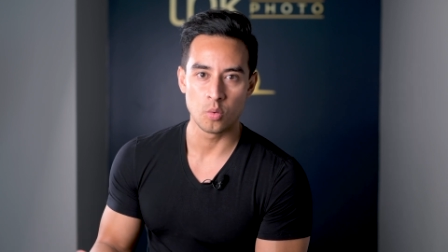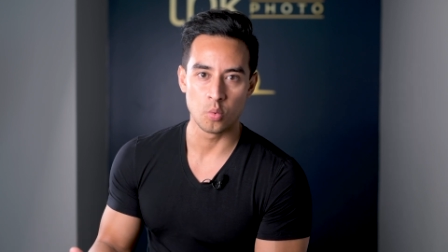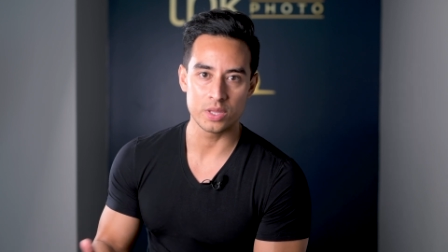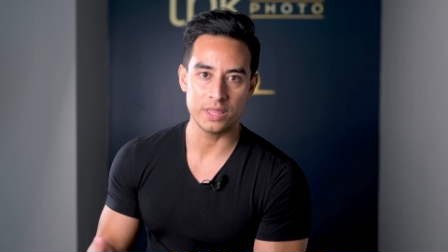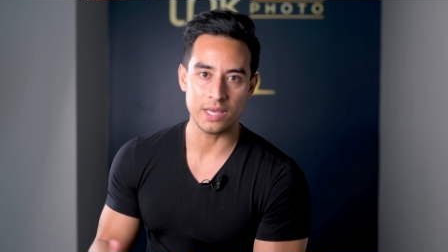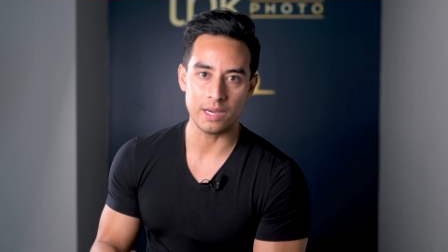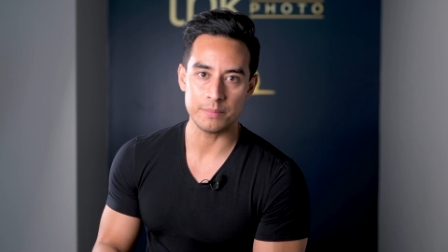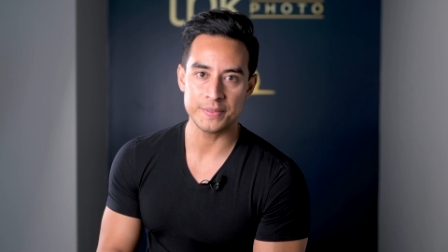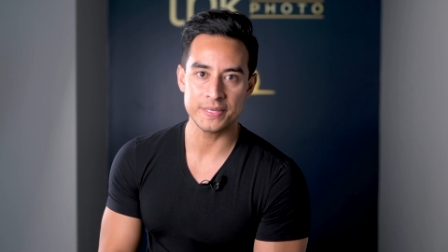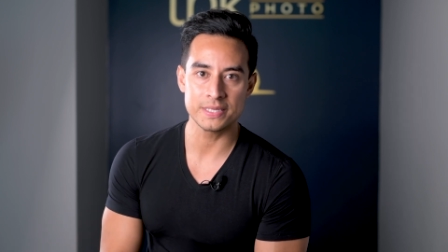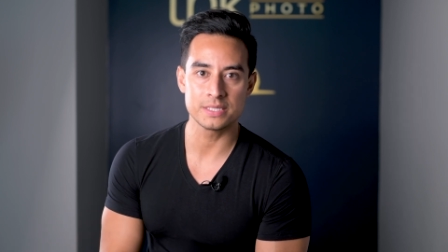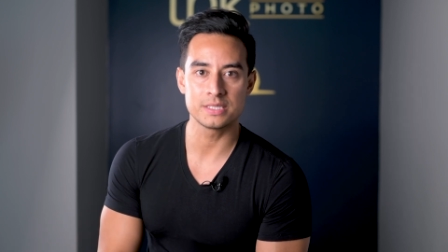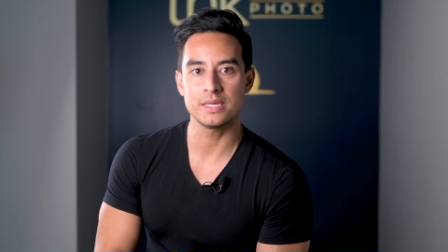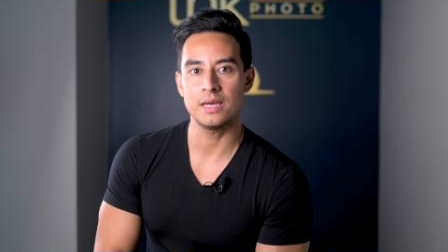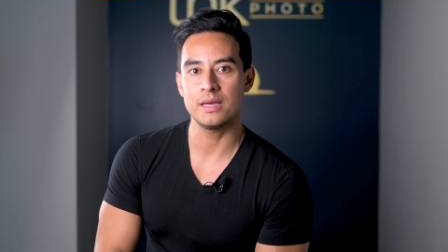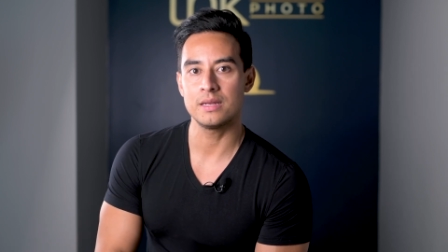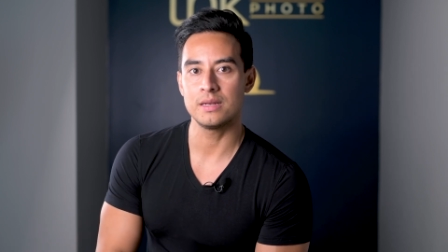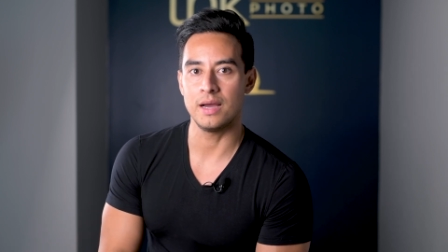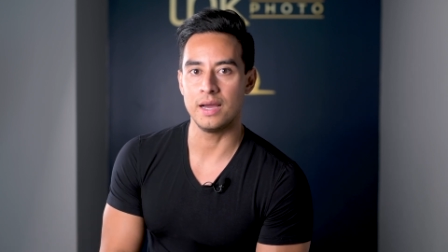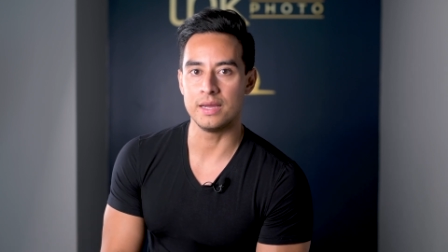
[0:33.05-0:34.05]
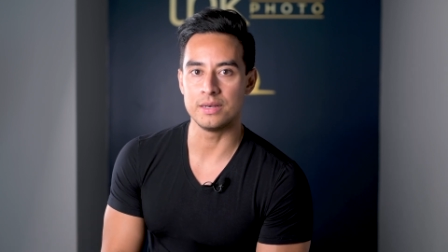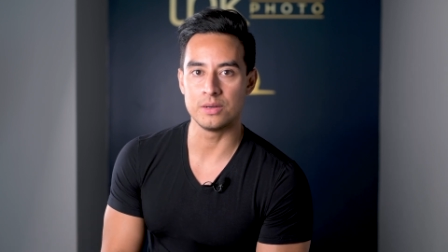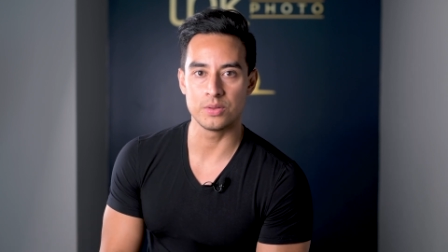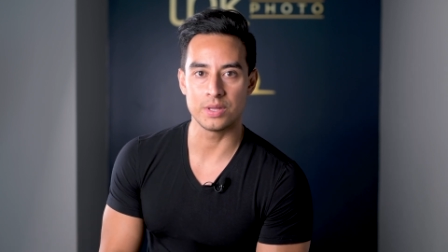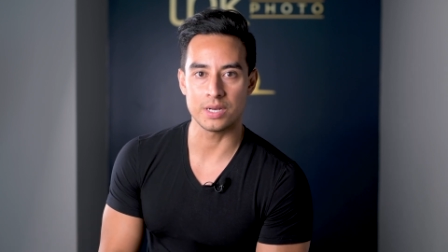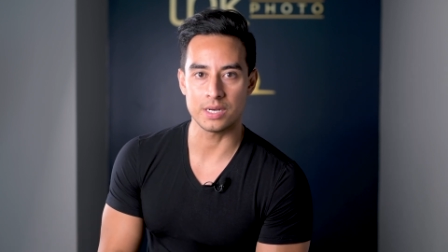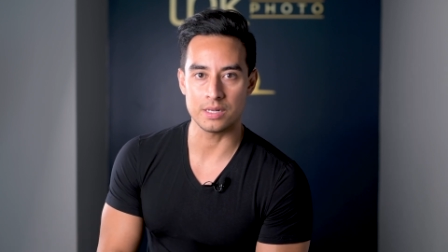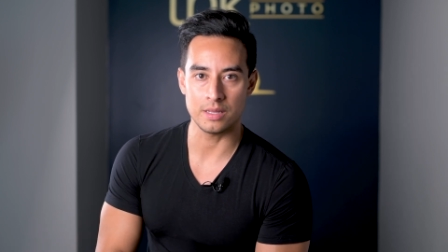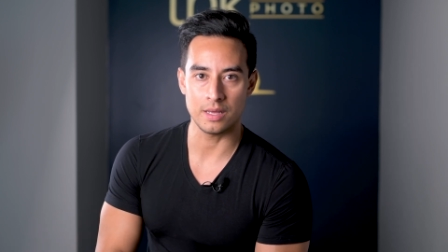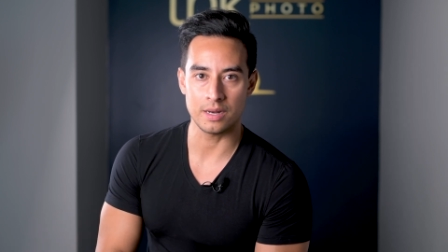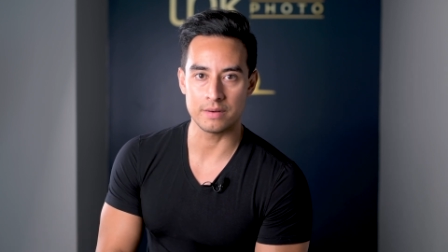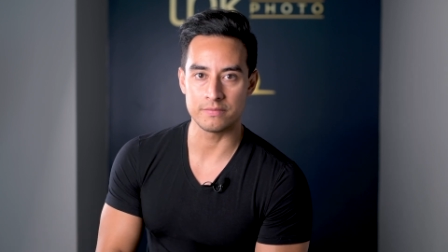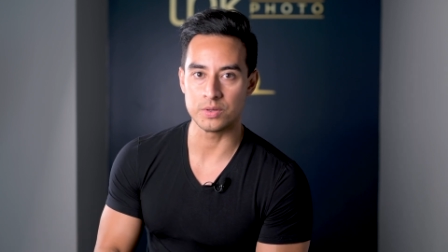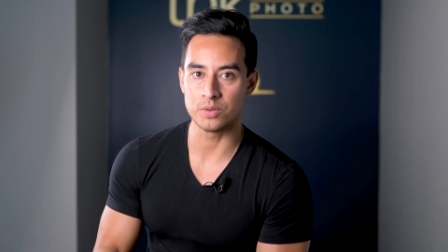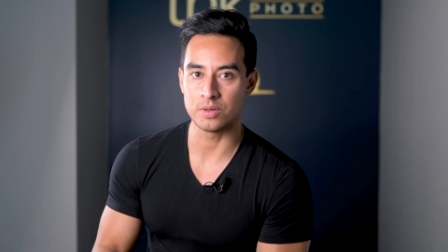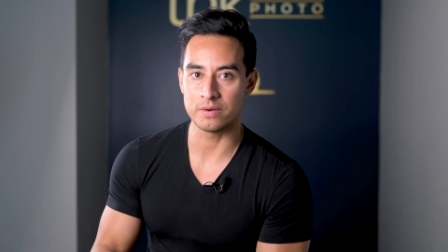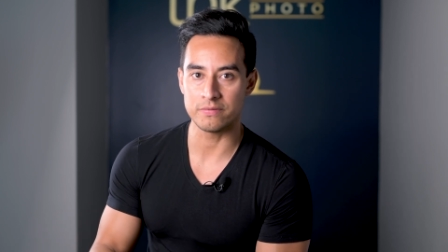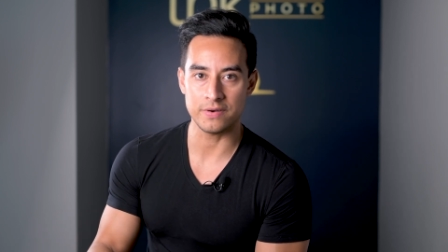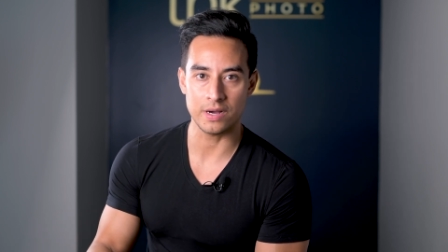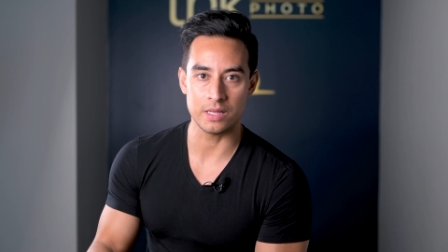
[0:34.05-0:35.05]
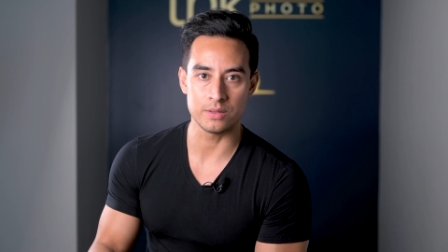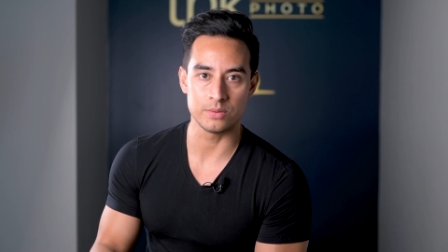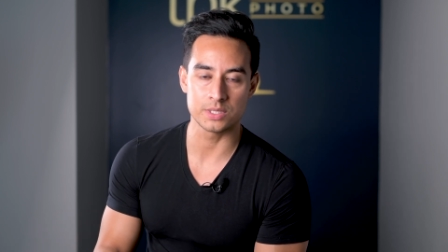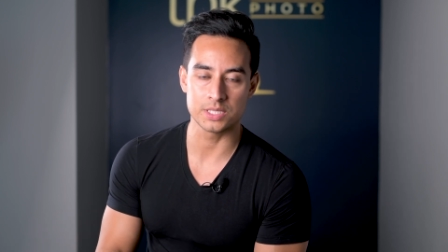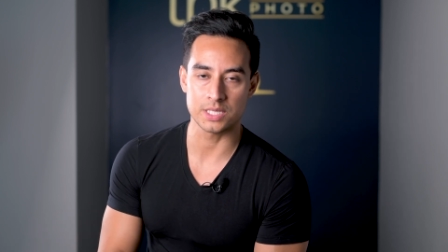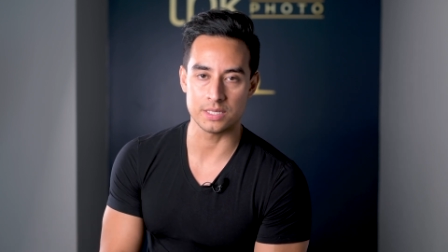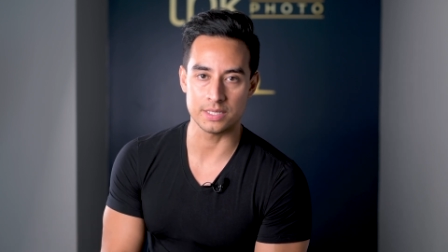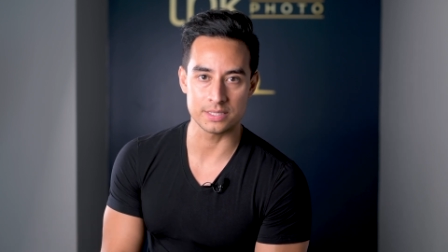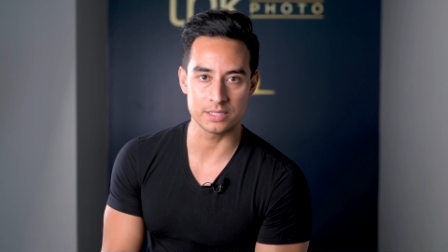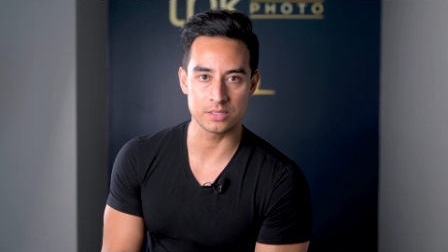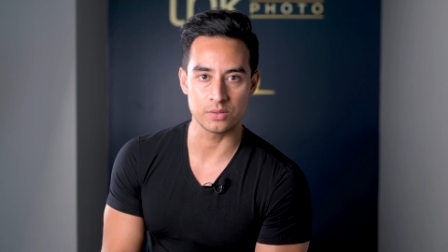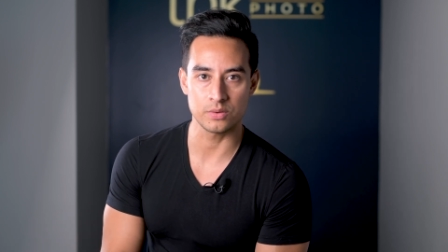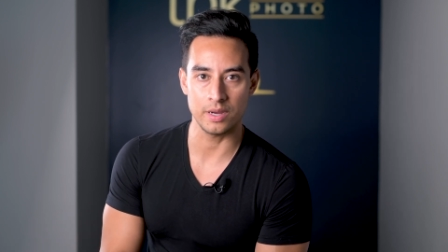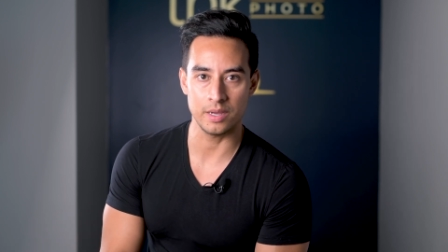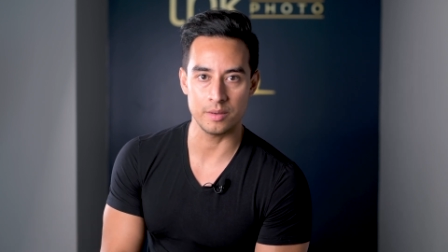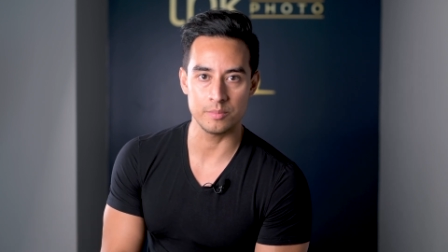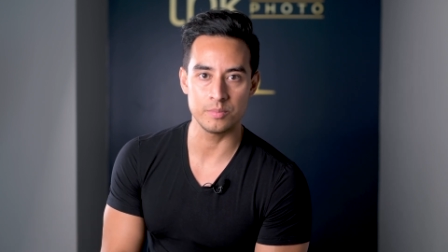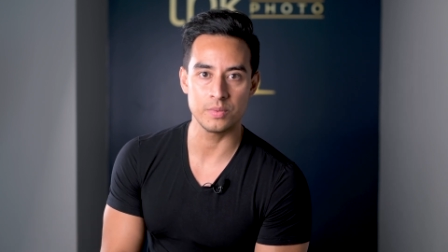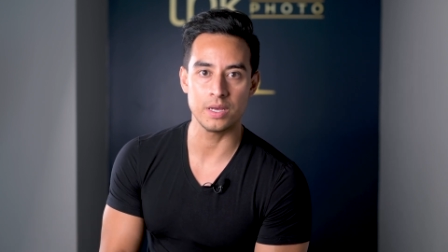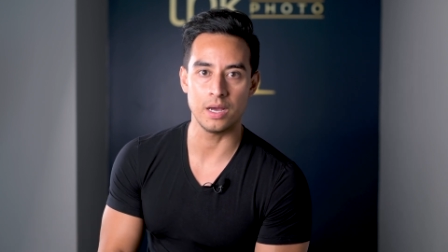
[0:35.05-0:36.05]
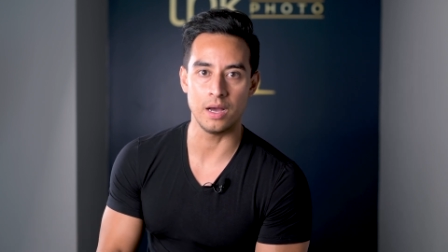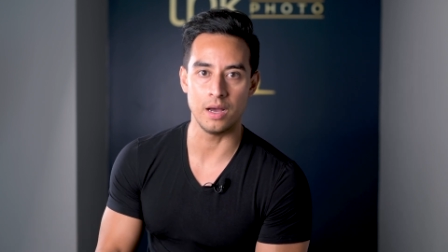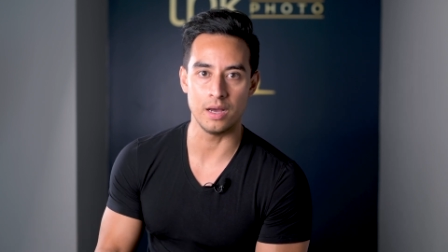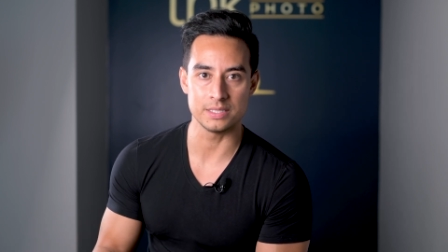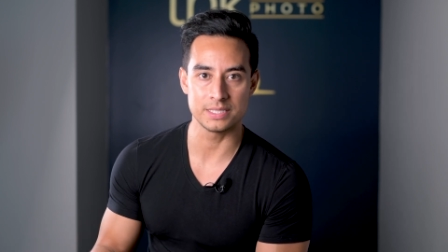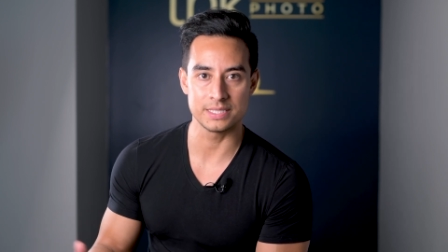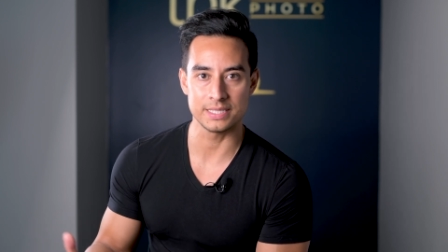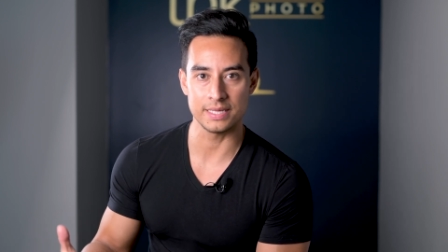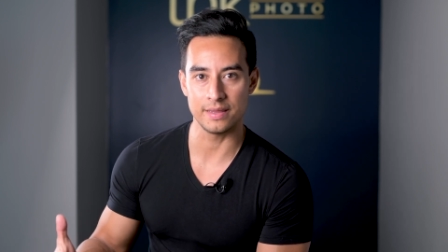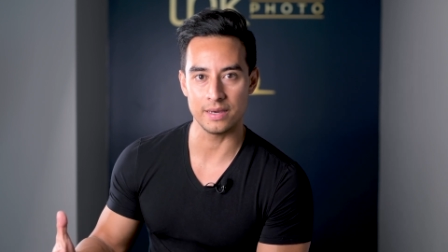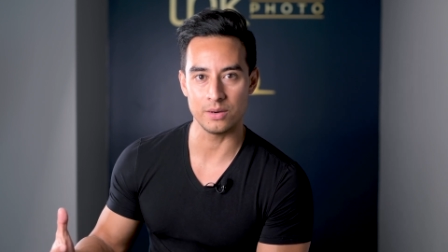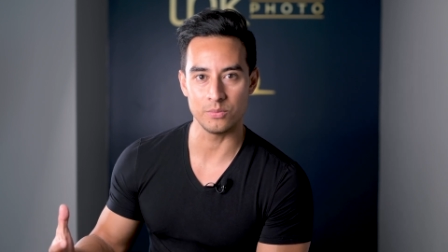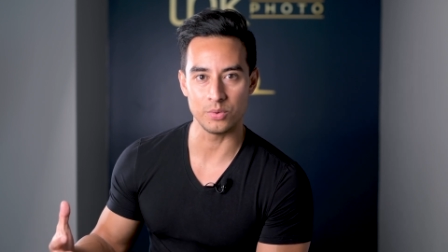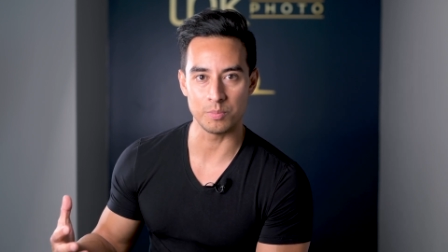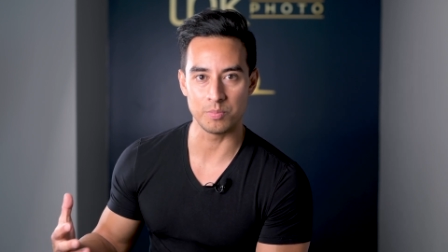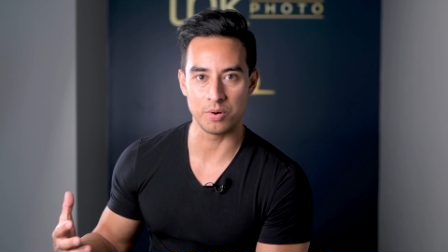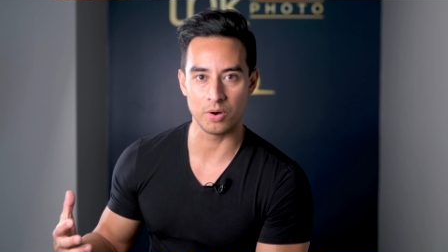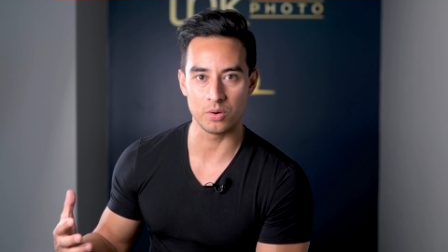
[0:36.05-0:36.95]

With that being said, I know that a lot of you that follow us on Instagram uh, see that we